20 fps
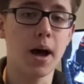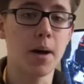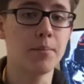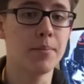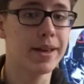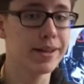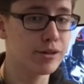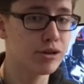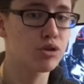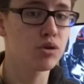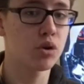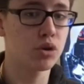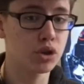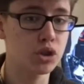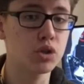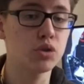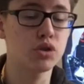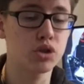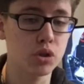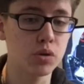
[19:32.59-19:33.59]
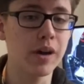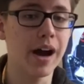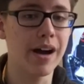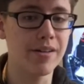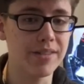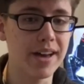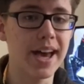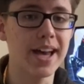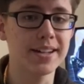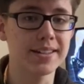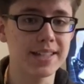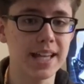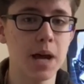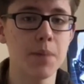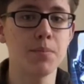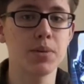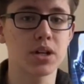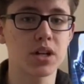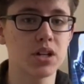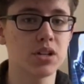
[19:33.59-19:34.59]
Make sure you do have a
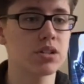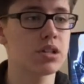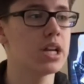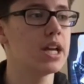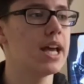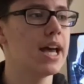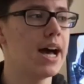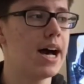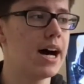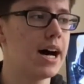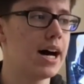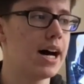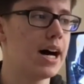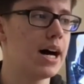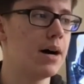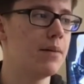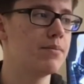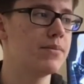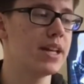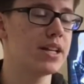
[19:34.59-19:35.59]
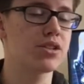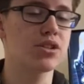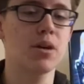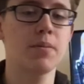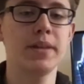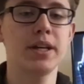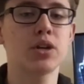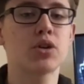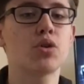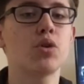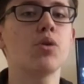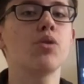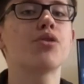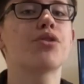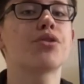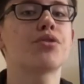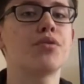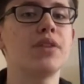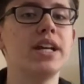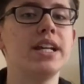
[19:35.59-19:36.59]
headset because there's something
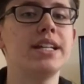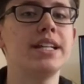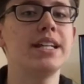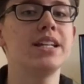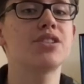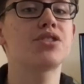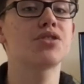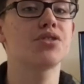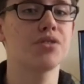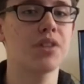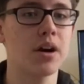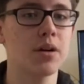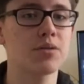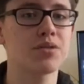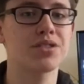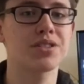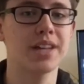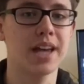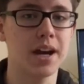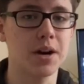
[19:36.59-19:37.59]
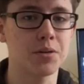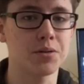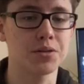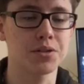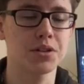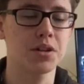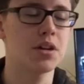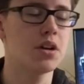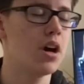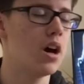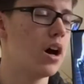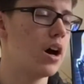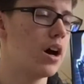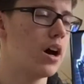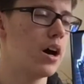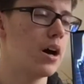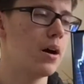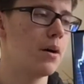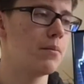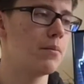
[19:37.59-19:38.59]
called 3D surround sound
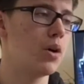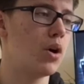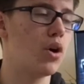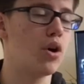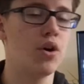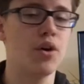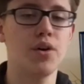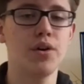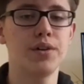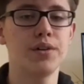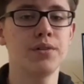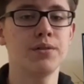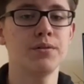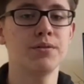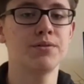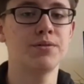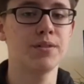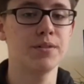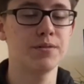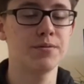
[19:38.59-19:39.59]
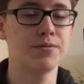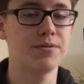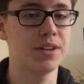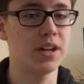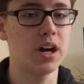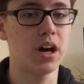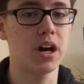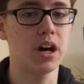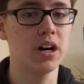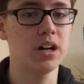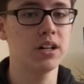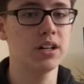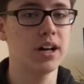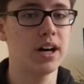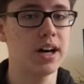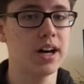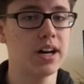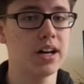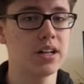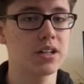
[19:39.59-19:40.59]
on VR,
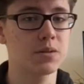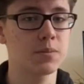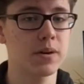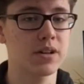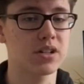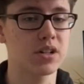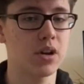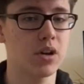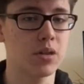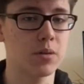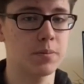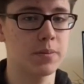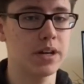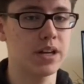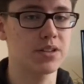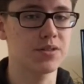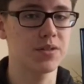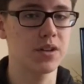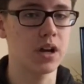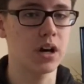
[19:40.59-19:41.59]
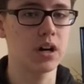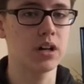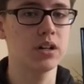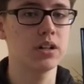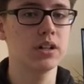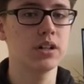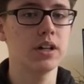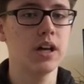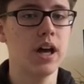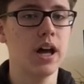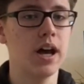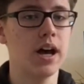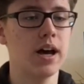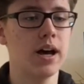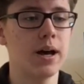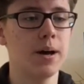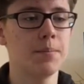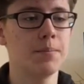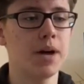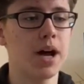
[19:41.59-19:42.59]
especially on the PSVR,
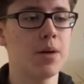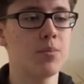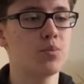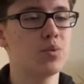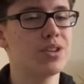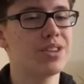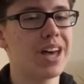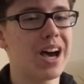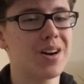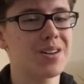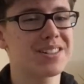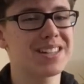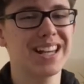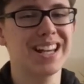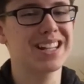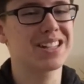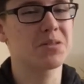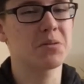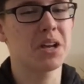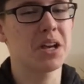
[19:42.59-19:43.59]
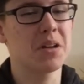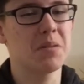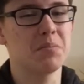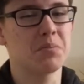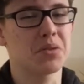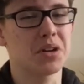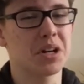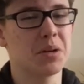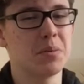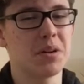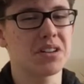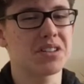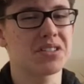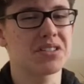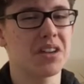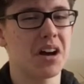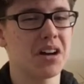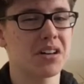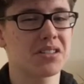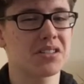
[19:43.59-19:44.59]
and without it, it pretty much
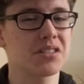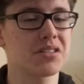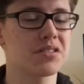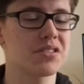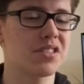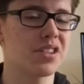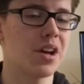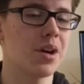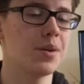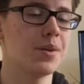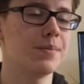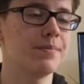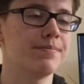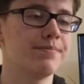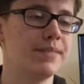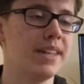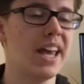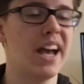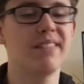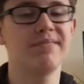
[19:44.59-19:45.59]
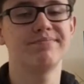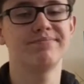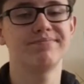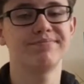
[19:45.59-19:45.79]
sucks. So yeah.